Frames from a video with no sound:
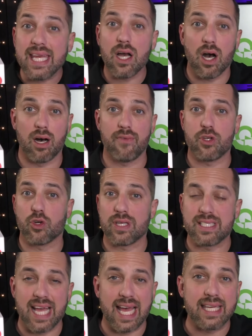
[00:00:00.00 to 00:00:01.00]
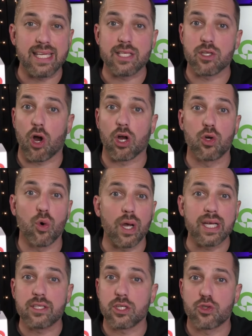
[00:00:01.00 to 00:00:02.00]
of your attendees are going
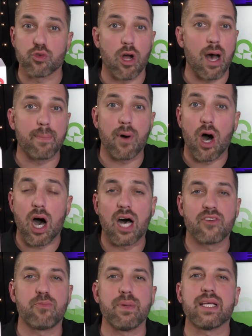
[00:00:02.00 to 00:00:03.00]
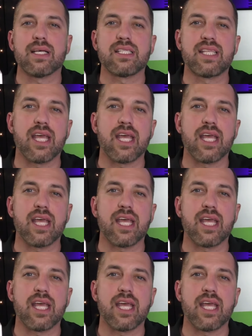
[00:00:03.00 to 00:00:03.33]
to drop off because they